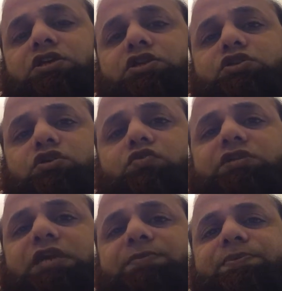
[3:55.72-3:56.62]
So
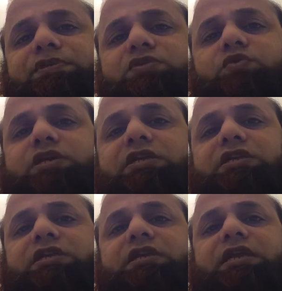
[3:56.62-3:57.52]
what happens
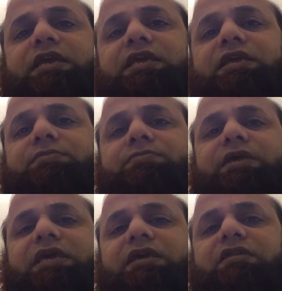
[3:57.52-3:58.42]
when a
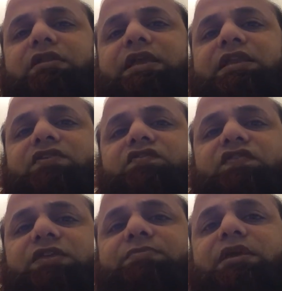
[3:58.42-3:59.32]
male and a
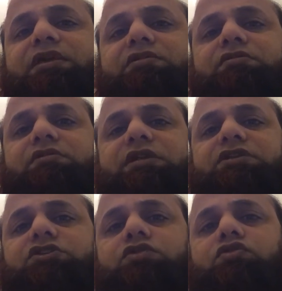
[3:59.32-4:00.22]
female
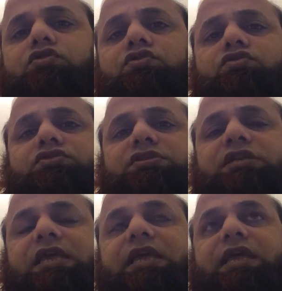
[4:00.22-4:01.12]
intercourse,
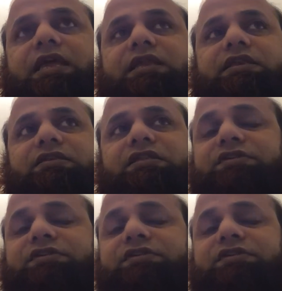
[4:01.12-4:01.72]
and there